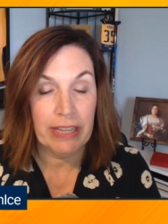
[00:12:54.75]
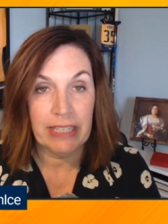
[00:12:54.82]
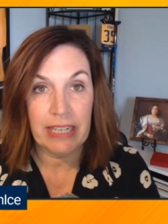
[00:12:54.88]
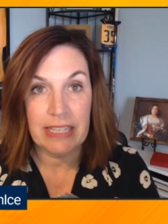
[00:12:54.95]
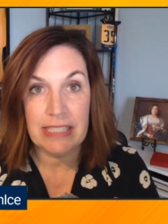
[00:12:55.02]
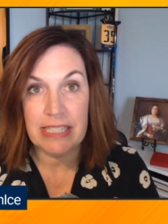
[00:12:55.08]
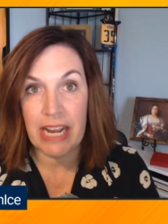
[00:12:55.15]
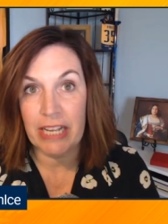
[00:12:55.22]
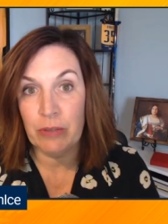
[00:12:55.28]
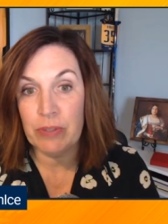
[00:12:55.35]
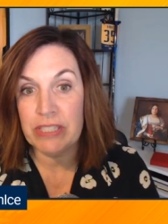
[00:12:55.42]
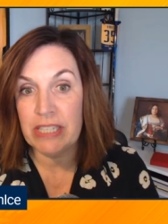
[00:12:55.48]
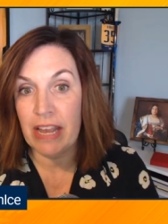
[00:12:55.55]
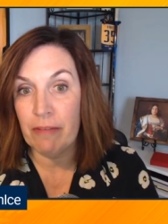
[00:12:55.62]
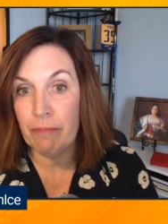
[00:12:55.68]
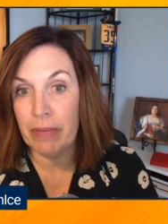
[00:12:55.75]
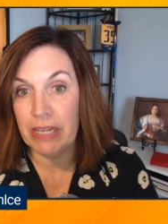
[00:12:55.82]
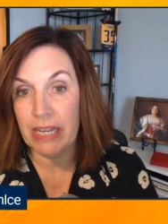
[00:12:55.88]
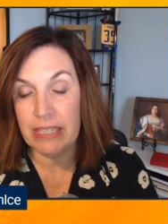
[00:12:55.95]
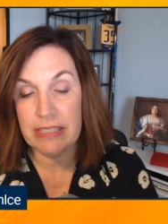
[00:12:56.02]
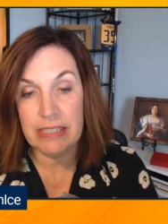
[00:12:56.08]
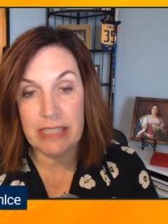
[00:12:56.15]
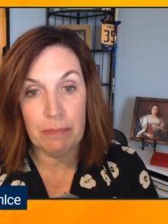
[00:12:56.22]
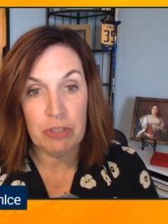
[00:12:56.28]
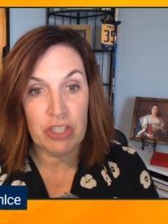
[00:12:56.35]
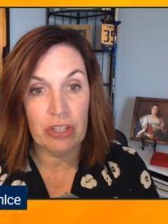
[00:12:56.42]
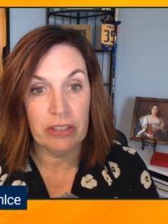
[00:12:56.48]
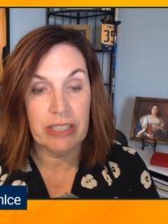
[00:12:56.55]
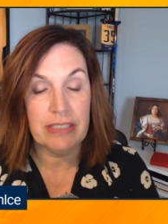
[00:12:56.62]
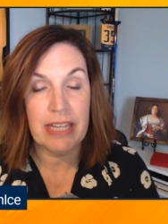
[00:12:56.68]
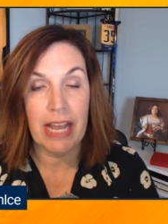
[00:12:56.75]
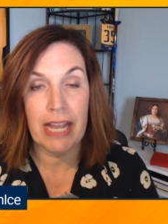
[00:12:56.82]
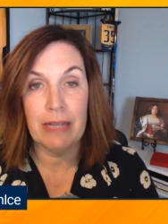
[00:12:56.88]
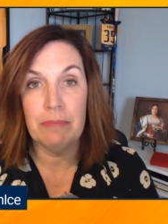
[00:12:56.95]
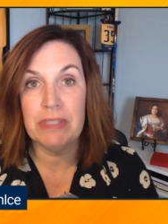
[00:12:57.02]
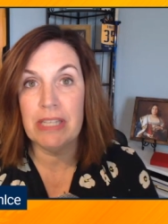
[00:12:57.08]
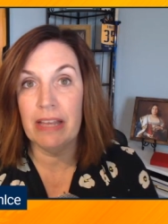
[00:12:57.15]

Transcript: and Gus Nyquist have been exceptional at times,